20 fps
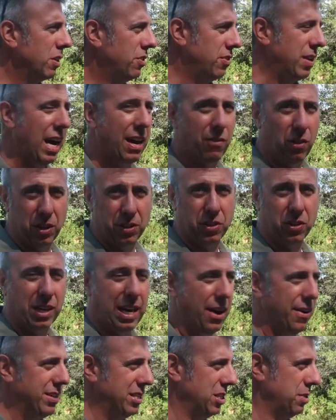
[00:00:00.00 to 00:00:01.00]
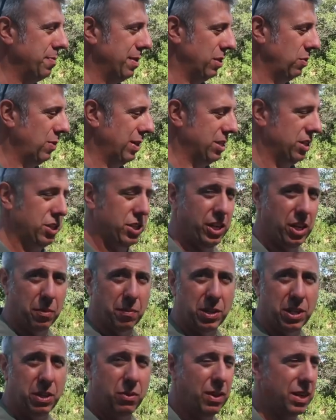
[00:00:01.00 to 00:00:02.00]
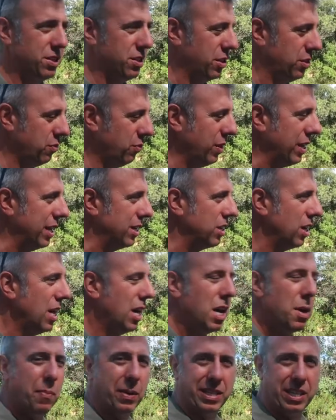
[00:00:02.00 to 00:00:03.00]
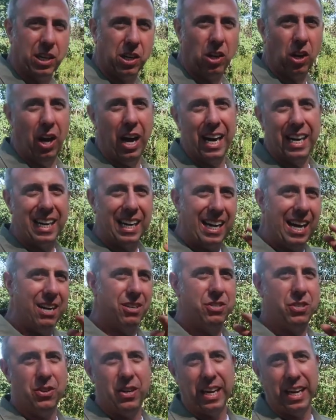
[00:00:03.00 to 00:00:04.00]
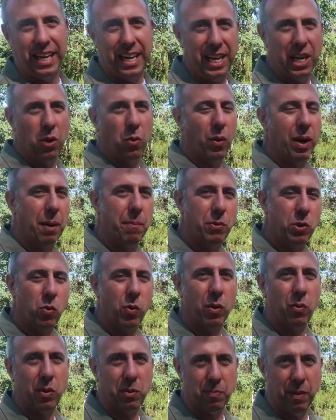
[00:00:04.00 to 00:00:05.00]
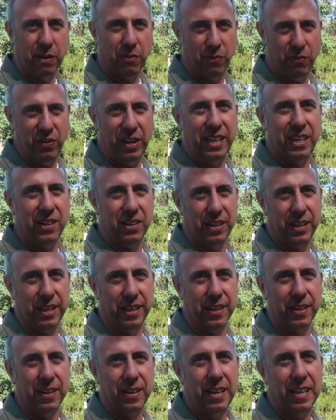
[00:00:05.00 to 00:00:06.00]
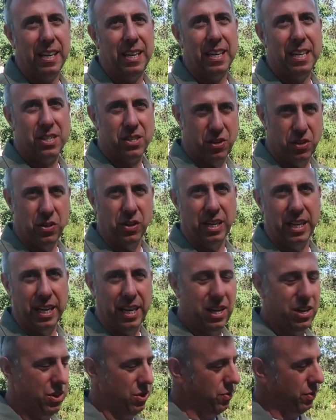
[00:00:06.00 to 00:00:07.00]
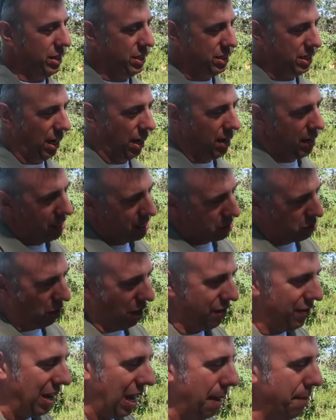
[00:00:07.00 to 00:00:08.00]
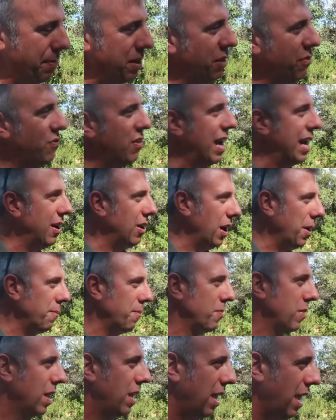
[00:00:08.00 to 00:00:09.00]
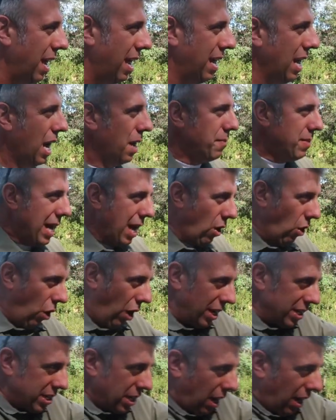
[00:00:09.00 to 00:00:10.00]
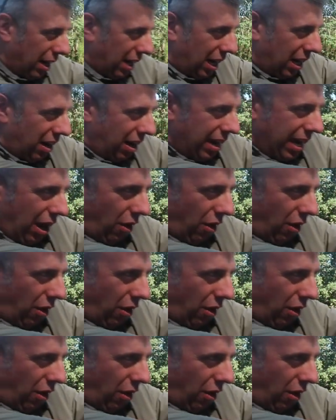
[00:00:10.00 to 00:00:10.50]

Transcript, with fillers: Stav also carries a Smith and Wesson Shield, but she runs the three inch. But the Glock allows you to hear what I'm doing with my finger here, so you can hear the reset. So I have an empty firearm, and I'm now on target.